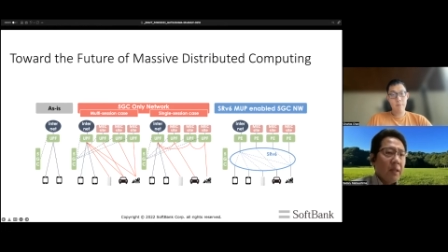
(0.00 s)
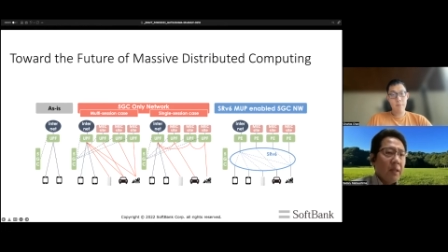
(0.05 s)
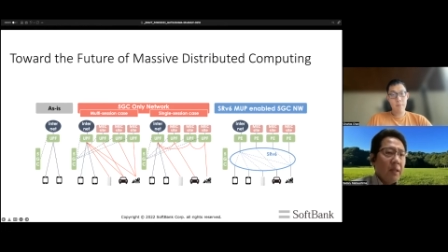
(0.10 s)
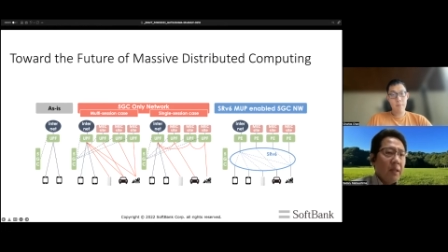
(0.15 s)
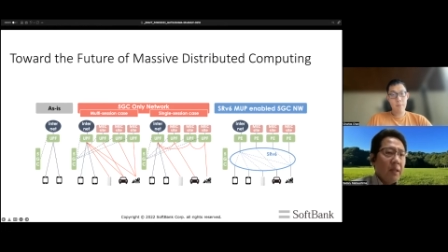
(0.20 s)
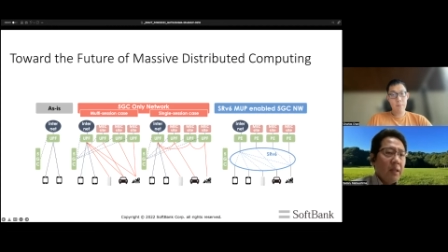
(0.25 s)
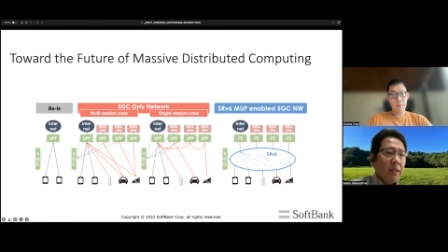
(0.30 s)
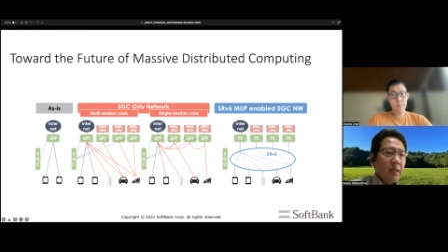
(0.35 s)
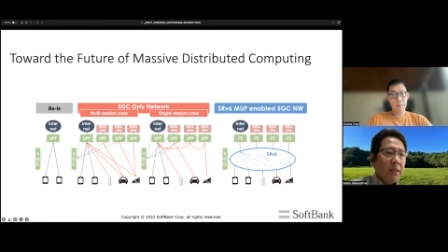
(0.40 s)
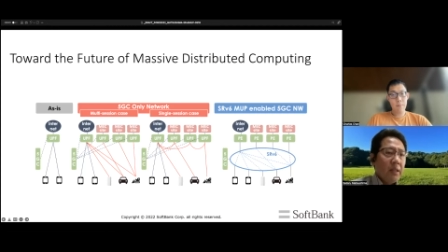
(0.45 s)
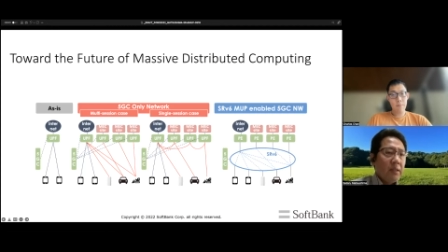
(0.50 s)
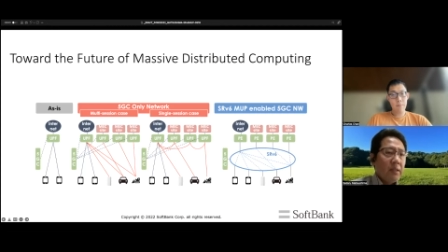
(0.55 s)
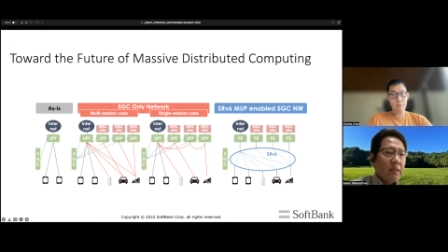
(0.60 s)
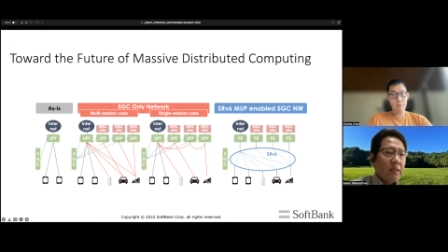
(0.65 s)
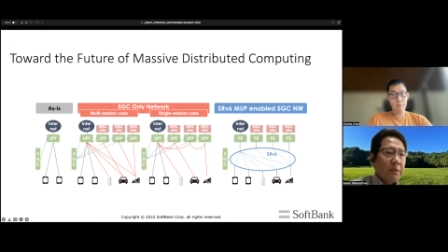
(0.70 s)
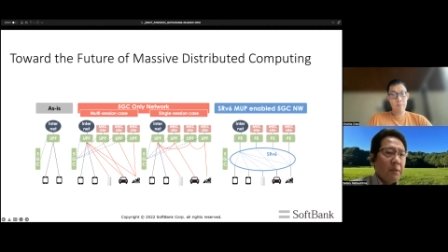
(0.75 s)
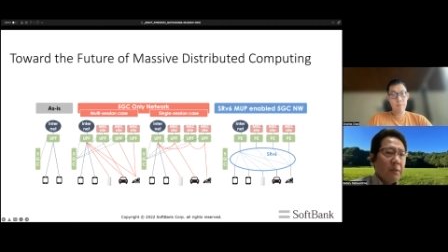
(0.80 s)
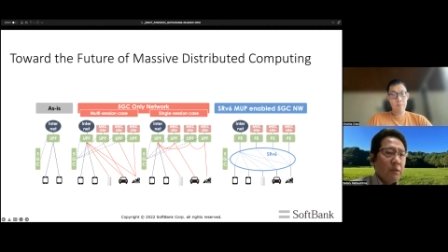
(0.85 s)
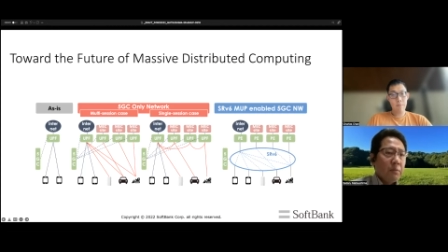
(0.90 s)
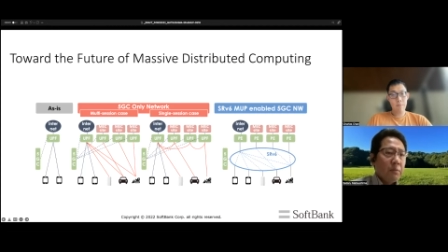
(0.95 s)
In the
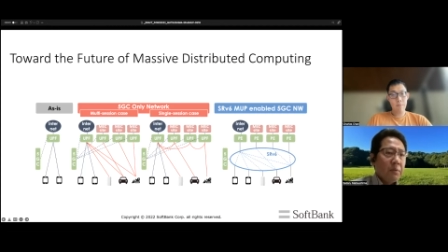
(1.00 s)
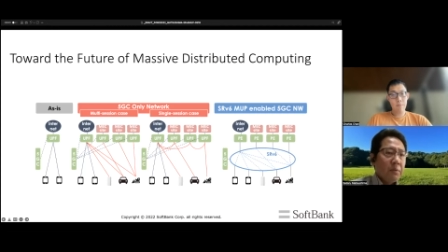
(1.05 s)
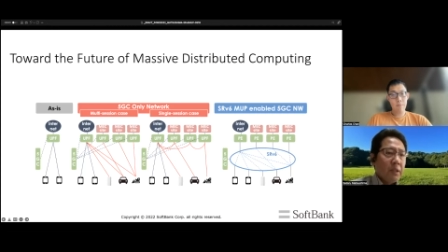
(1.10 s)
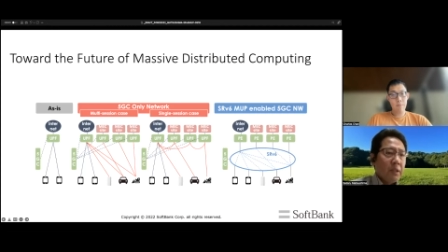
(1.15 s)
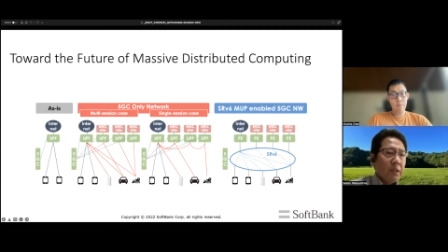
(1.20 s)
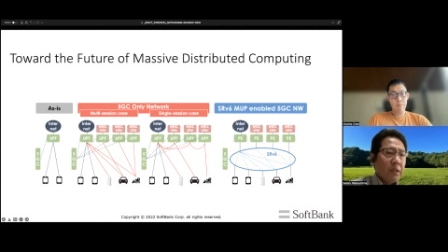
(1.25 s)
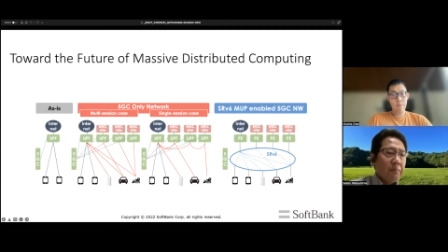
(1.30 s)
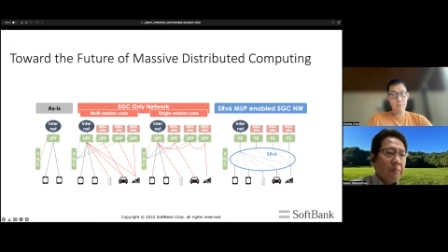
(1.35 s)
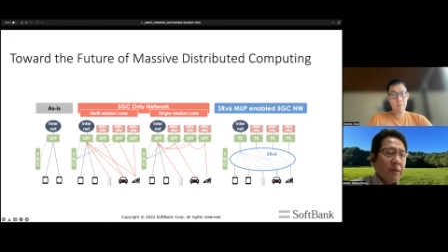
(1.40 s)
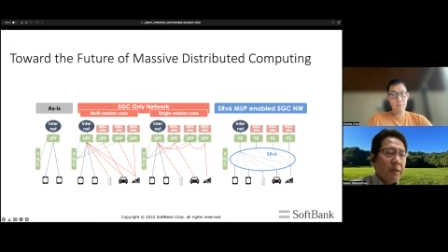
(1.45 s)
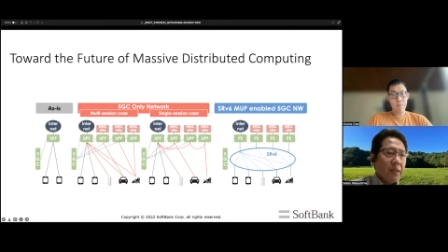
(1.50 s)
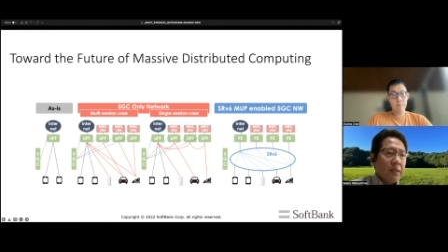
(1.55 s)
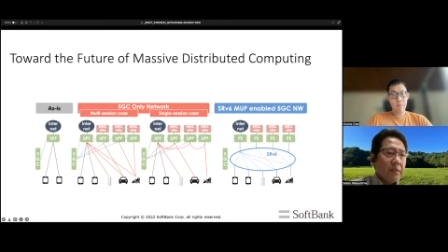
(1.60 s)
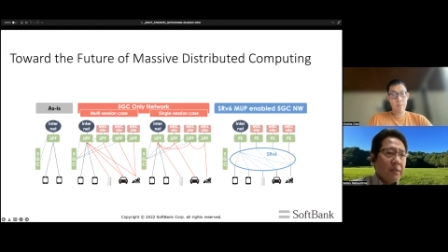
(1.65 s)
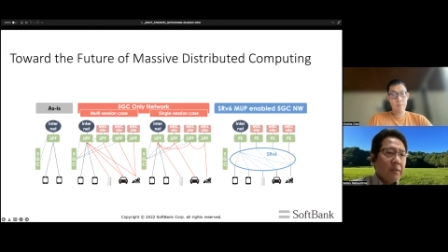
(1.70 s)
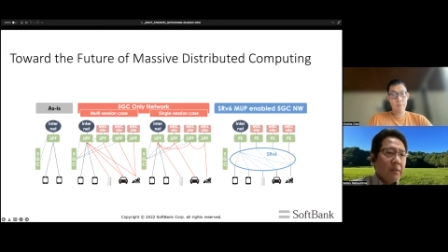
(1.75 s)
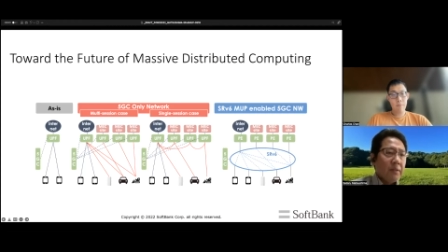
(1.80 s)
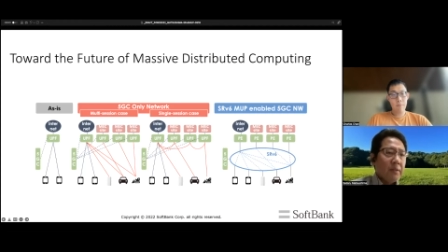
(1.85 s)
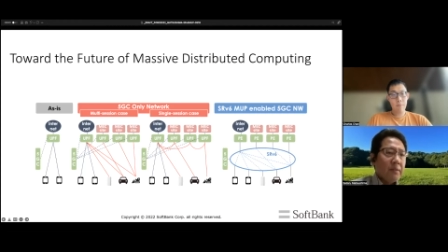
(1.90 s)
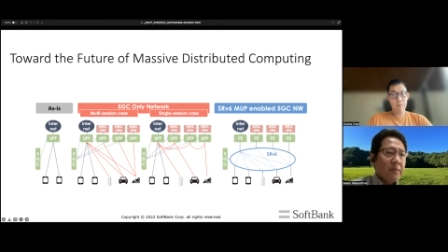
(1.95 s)
middle of the
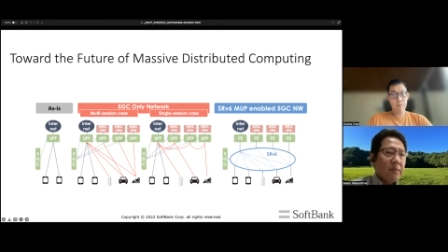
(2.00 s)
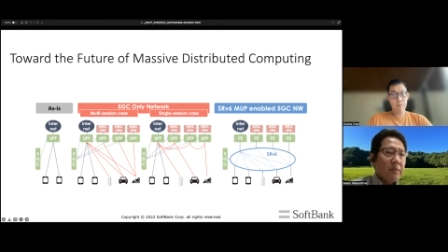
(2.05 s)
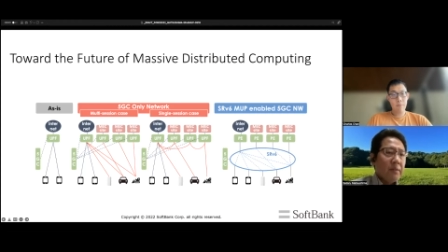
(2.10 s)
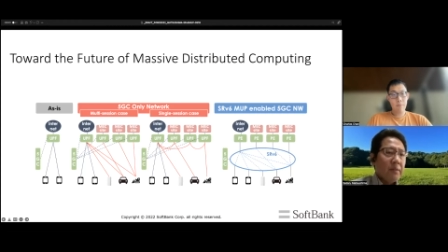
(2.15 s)
path,